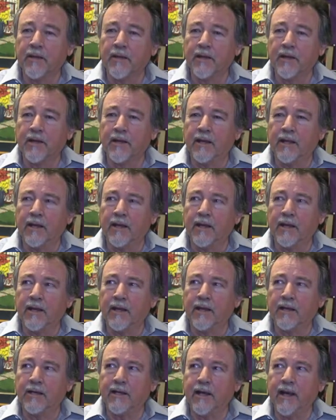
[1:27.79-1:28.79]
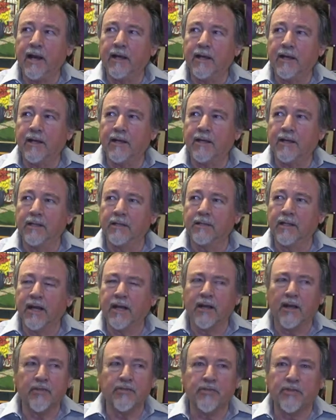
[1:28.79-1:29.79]
And I, I kind of uh,
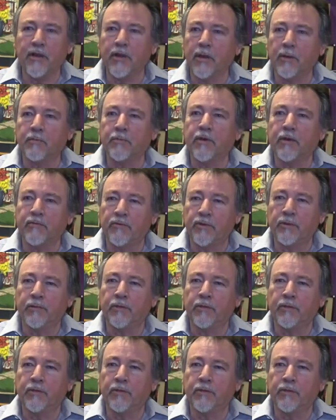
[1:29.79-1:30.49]
like a therapy, if you